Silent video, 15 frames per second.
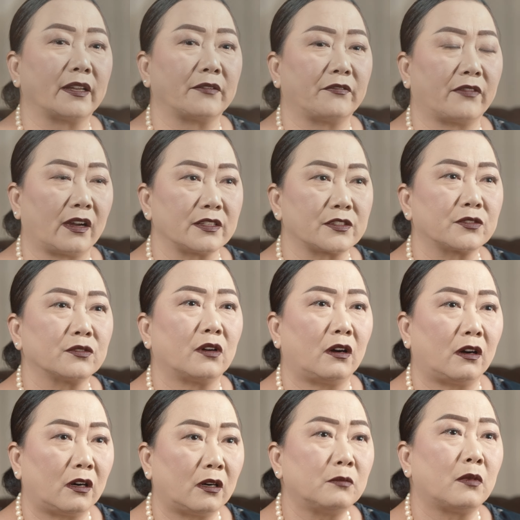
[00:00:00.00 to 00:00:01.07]
advice to
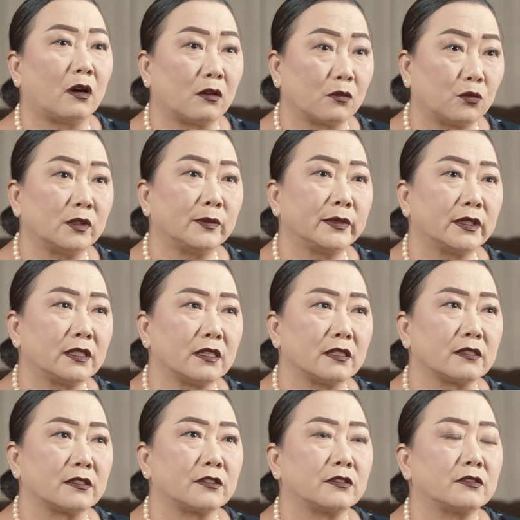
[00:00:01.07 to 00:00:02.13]
all Hmong women
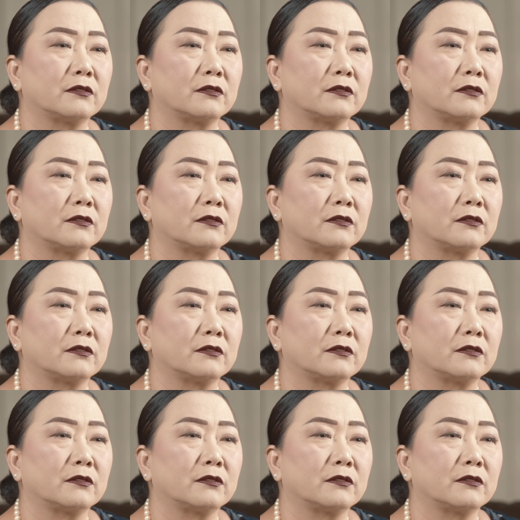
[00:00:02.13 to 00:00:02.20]
is